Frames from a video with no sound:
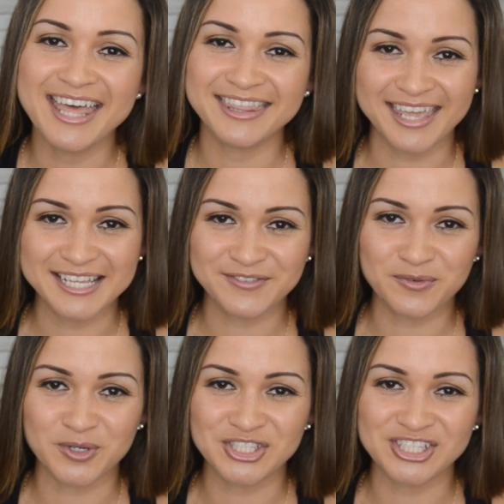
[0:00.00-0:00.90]
Thanks for
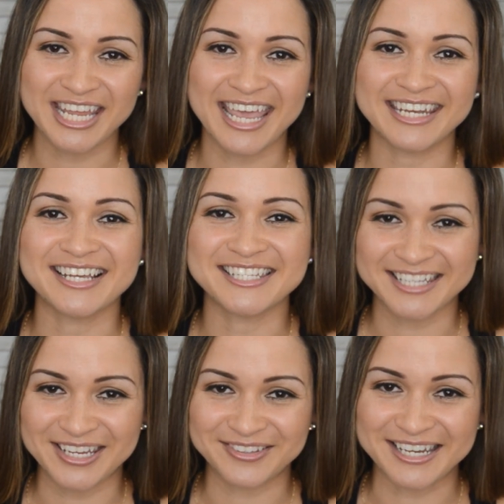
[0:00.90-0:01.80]
watching, and I'll
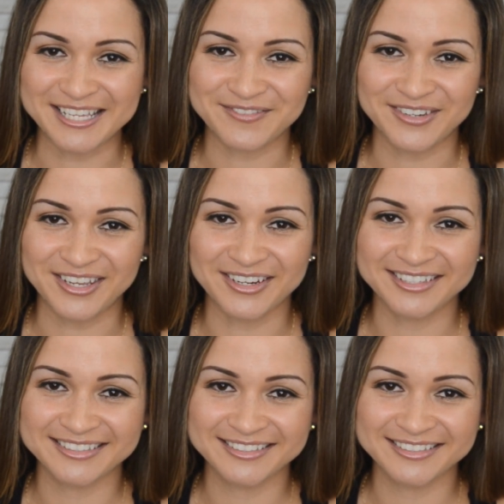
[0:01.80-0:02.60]
see you in the next video.